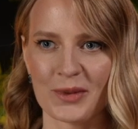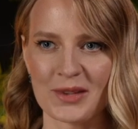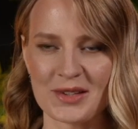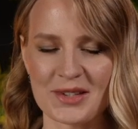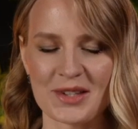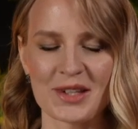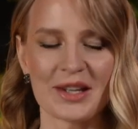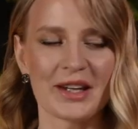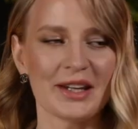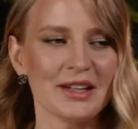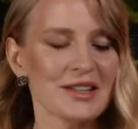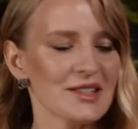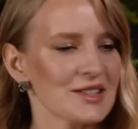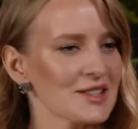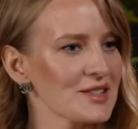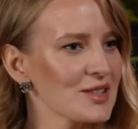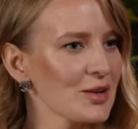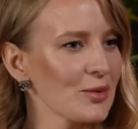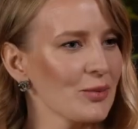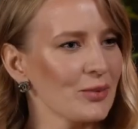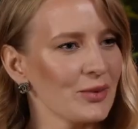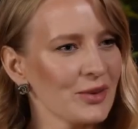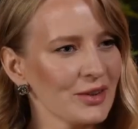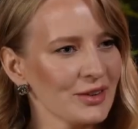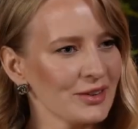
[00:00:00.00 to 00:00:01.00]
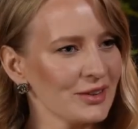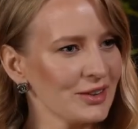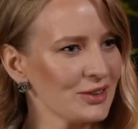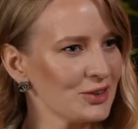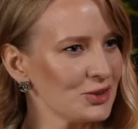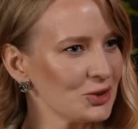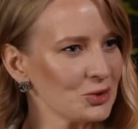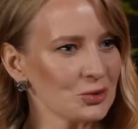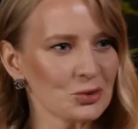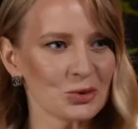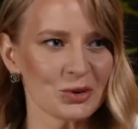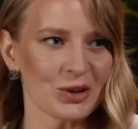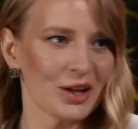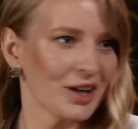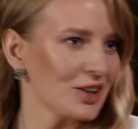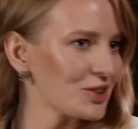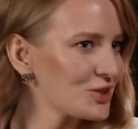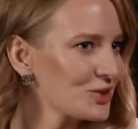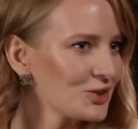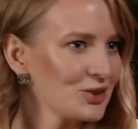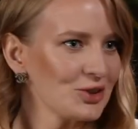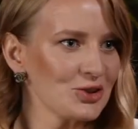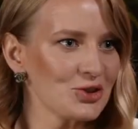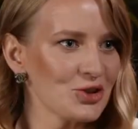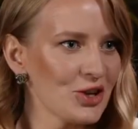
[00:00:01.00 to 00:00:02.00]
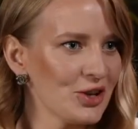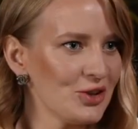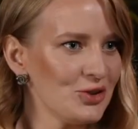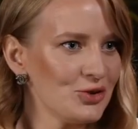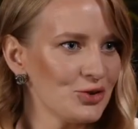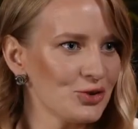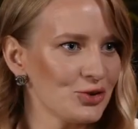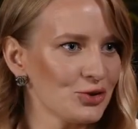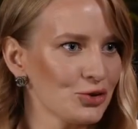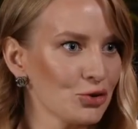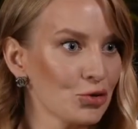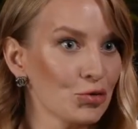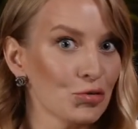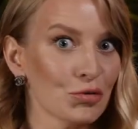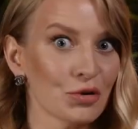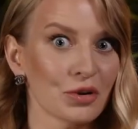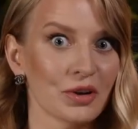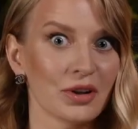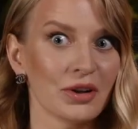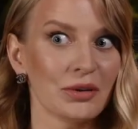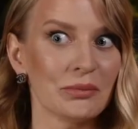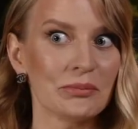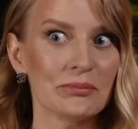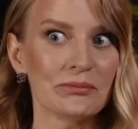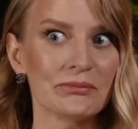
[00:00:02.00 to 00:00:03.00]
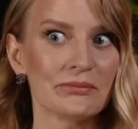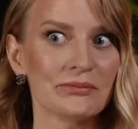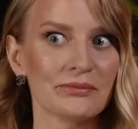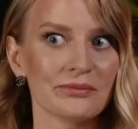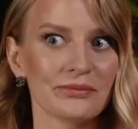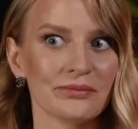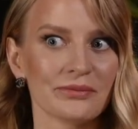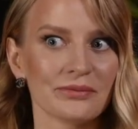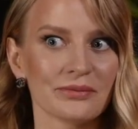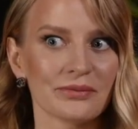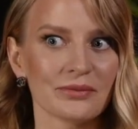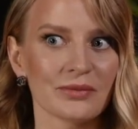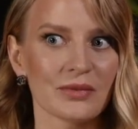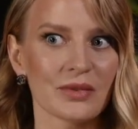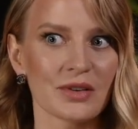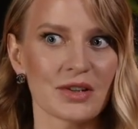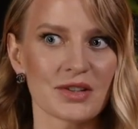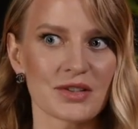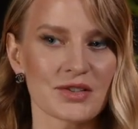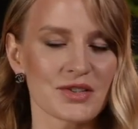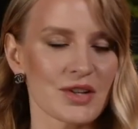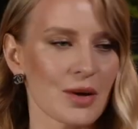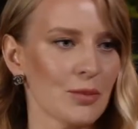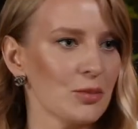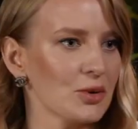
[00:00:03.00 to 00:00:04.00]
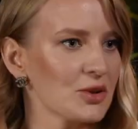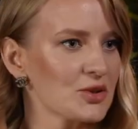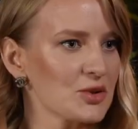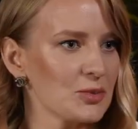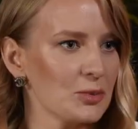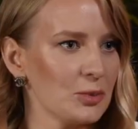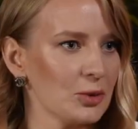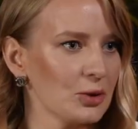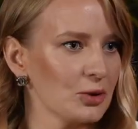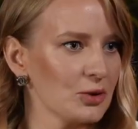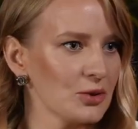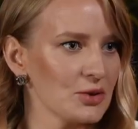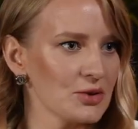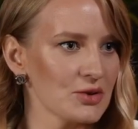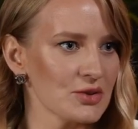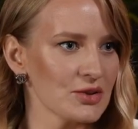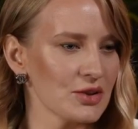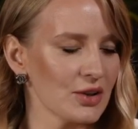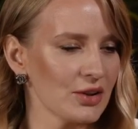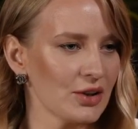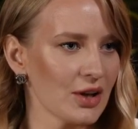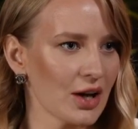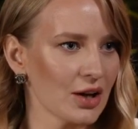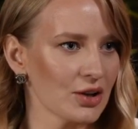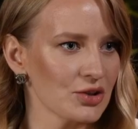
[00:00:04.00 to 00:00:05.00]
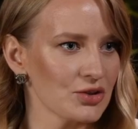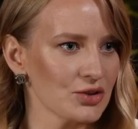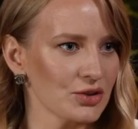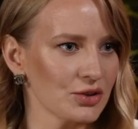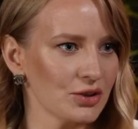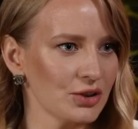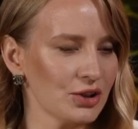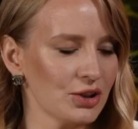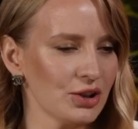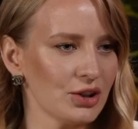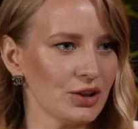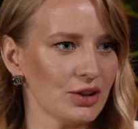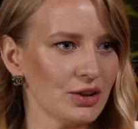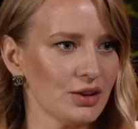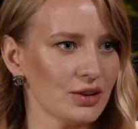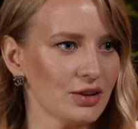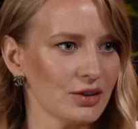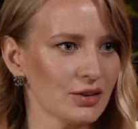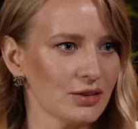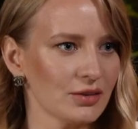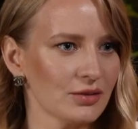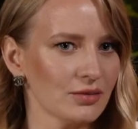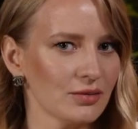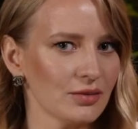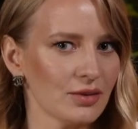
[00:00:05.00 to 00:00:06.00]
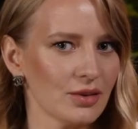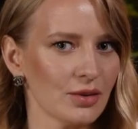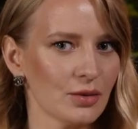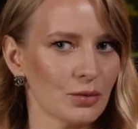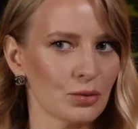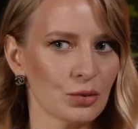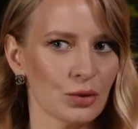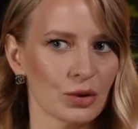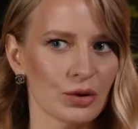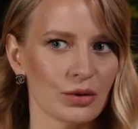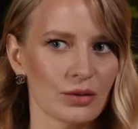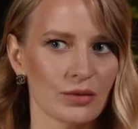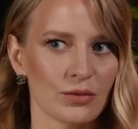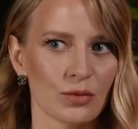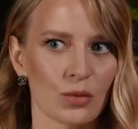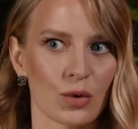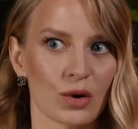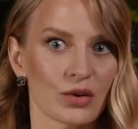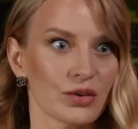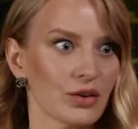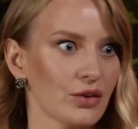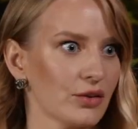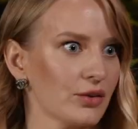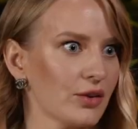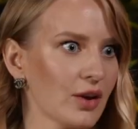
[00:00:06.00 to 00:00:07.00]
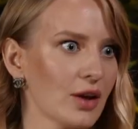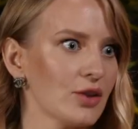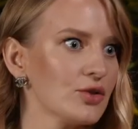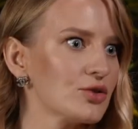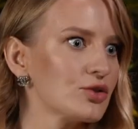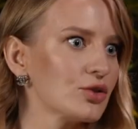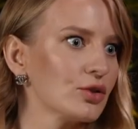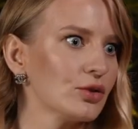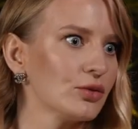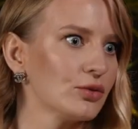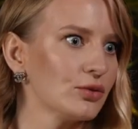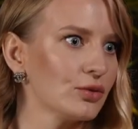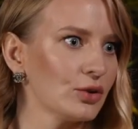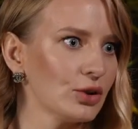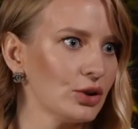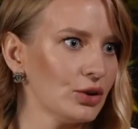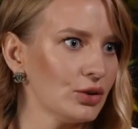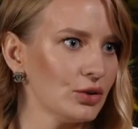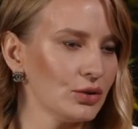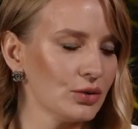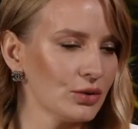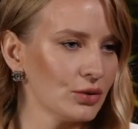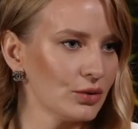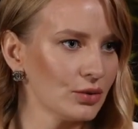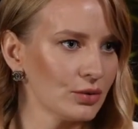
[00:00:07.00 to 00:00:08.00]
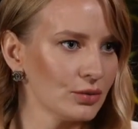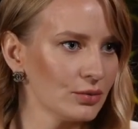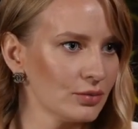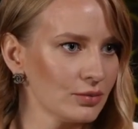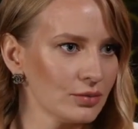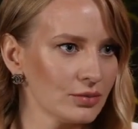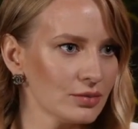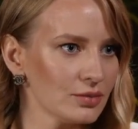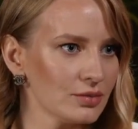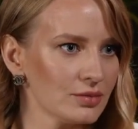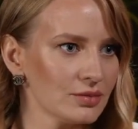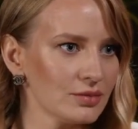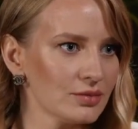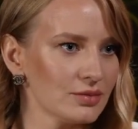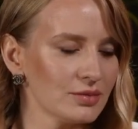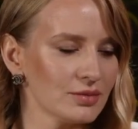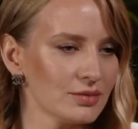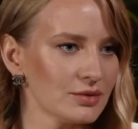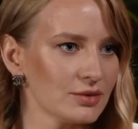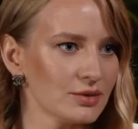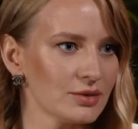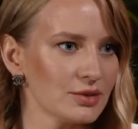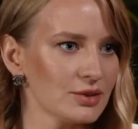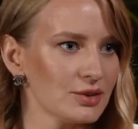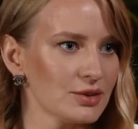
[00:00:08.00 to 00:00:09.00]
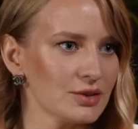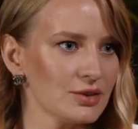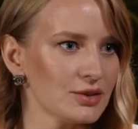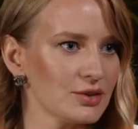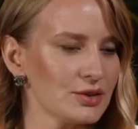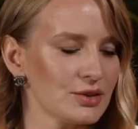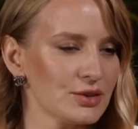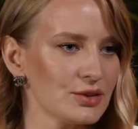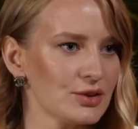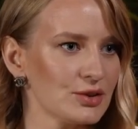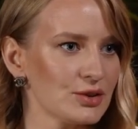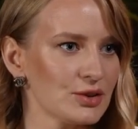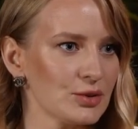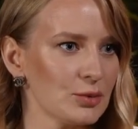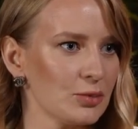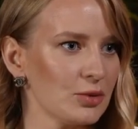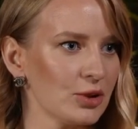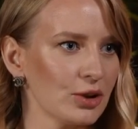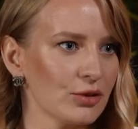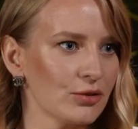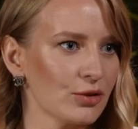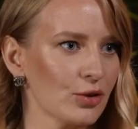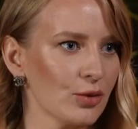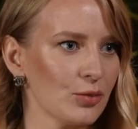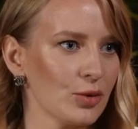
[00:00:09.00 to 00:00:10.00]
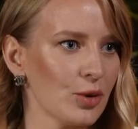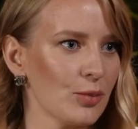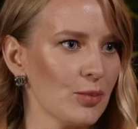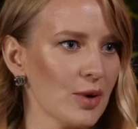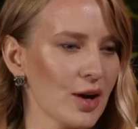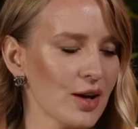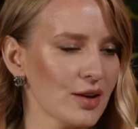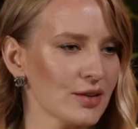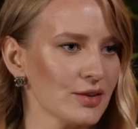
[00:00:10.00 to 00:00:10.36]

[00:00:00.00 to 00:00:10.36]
Is there any something that you would actually change, or there's some experience that actually was essential for you to bring from your